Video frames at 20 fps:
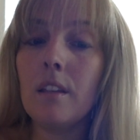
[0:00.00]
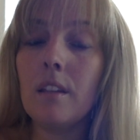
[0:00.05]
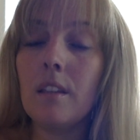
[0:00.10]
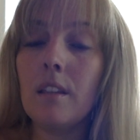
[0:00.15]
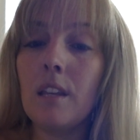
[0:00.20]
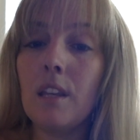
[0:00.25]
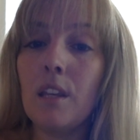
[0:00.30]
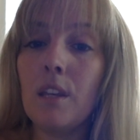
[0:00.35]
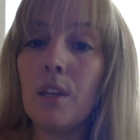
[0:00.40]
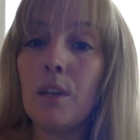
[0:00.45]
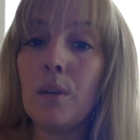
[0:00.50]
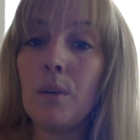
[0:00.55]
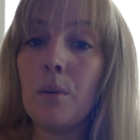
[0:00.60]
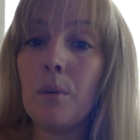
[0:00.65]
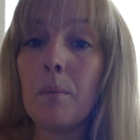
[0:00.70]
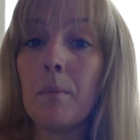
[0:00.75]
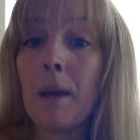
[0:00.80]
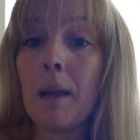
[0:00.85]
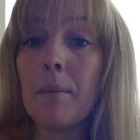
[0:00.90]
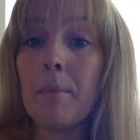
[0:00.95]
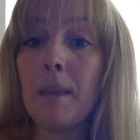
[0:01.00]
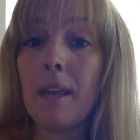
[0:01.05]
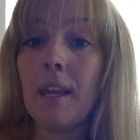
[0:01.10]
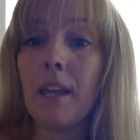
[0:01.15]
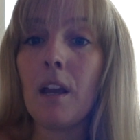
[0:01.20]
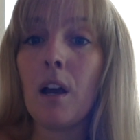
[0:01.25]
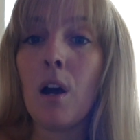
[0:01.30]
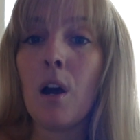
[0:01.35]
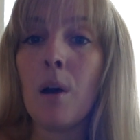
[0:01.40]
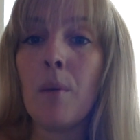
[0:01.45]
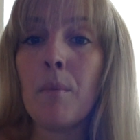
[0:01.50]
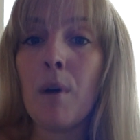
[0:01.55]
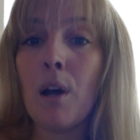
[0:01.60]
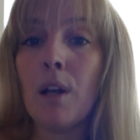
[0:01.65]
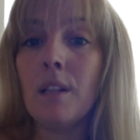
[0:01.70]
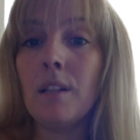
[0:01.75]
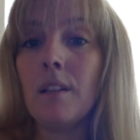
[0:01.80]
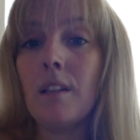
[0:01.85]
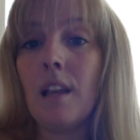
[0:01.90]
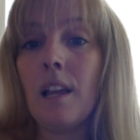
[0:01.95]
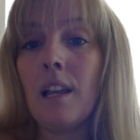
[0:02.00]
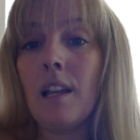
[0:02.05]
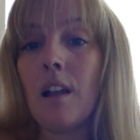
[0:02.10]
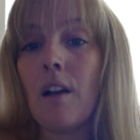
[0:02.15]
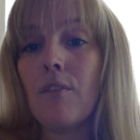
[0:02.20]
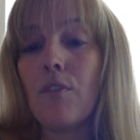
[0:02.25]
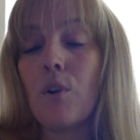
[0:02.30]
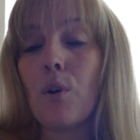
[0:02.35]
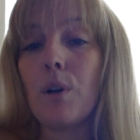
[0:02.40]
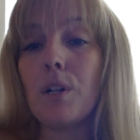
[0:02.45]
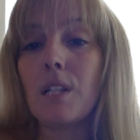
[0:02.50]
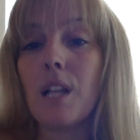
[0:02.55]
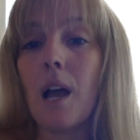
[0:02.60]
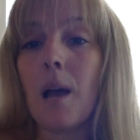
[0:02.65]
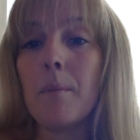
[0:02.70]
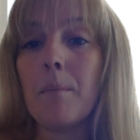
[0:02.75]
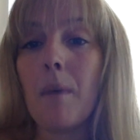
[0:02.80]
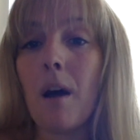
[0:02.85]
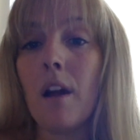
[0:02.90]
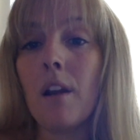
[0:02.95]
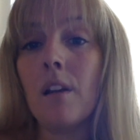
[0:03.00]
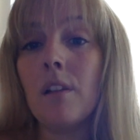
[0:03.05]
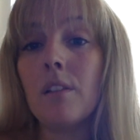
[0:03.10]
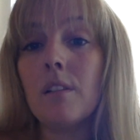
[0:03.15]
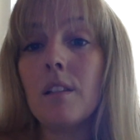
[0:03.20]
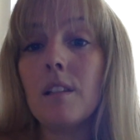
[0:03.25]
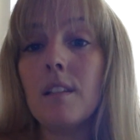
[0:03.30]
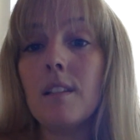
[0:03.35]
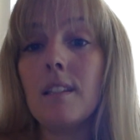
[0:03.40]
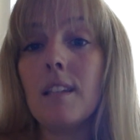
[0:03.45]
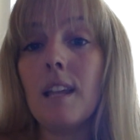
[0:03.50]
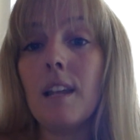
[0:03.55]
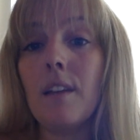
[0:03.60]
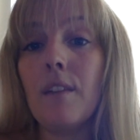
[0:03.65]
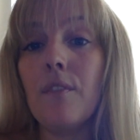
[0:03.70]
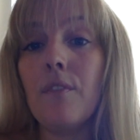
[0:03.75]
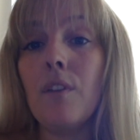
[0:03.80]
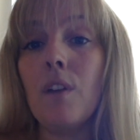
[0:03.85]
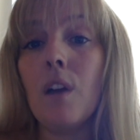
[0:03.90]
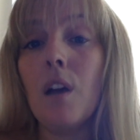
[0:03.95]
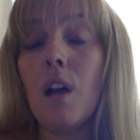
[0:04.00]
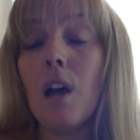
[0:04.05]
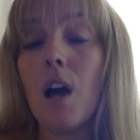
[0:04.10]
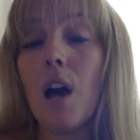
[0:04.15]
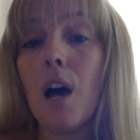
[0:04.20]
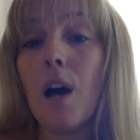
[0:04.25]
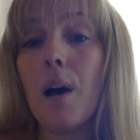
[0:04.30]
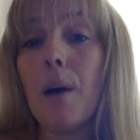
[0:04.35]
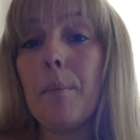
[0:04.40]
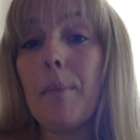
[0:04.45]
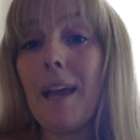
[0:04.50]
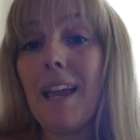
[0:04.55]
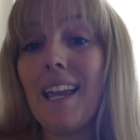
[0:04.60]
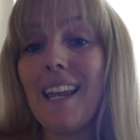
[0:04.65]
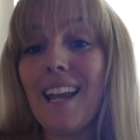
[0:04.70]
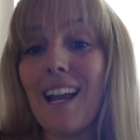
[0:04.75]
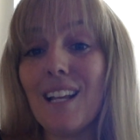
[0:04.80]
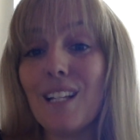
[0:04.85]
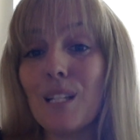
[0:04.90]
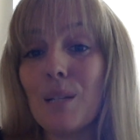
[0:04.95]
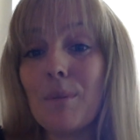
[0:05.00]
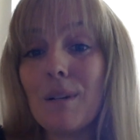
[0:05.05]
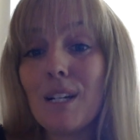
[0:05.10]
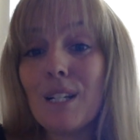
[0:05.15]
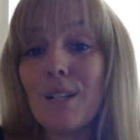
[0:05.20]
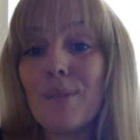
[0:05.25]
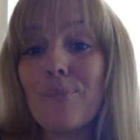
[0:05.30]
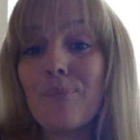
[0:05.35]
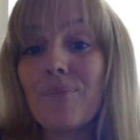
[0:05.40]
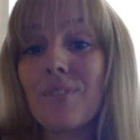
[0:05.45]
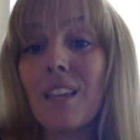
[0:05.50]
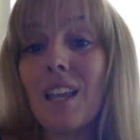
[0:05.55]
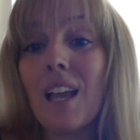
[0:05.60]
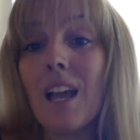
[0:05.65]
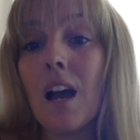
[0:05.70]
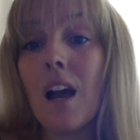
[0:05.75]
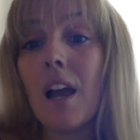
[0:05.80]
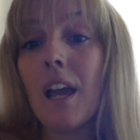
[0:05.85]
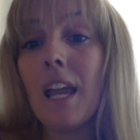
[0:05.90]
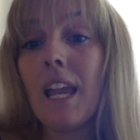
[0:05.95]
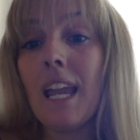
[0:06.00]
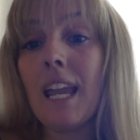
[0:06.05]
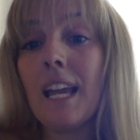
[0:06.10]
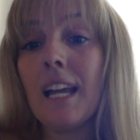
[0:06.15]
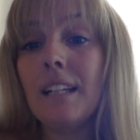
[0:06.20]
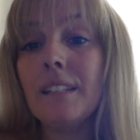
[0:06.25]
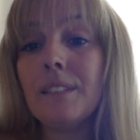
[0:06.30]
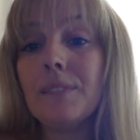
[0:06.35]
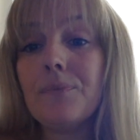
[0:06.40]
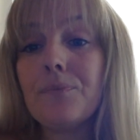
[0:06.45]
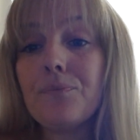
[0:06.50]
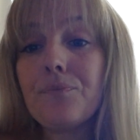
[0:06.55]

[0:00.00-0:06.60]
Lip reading: that you might make and of course on models instead of paying customers. And